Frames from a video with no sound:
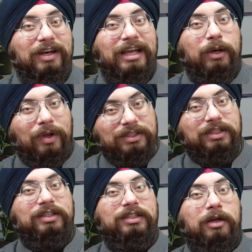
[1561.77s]
will
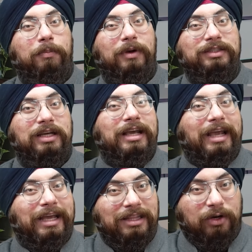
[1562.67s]
invest the surplus
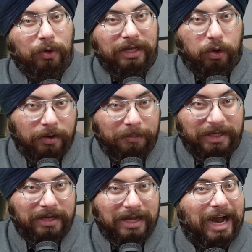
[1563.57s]
in the whole
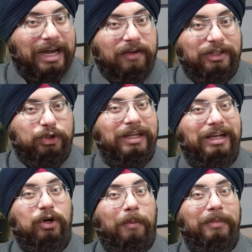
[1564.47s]
economy and eventually
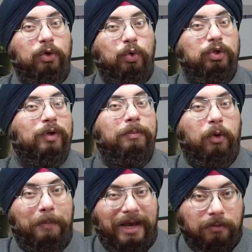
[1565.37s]
economic growth will
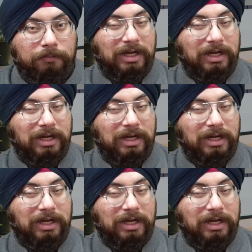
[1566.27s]
propel.